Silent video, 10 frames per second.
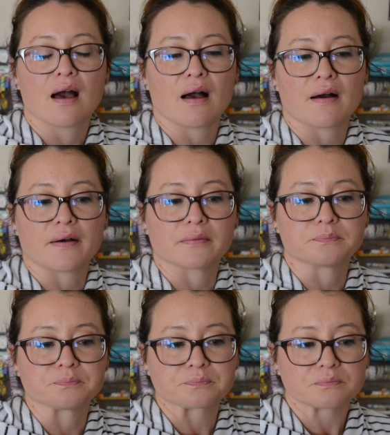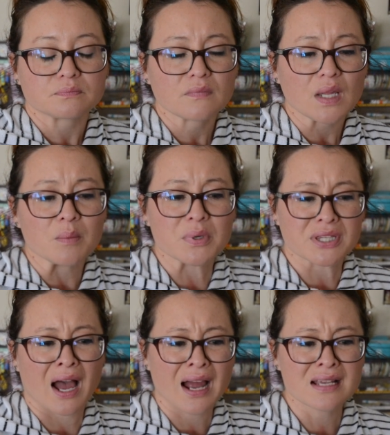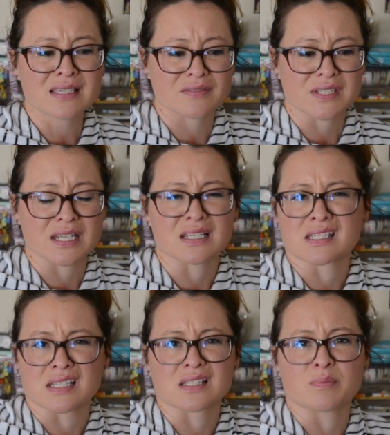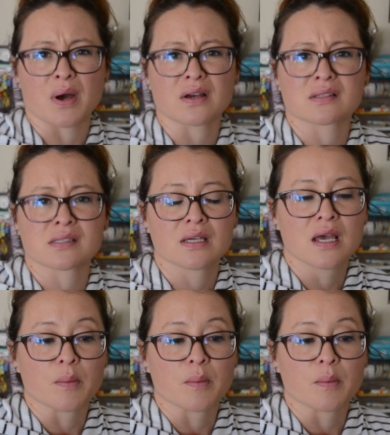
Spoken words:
but the highest I've seen is $6.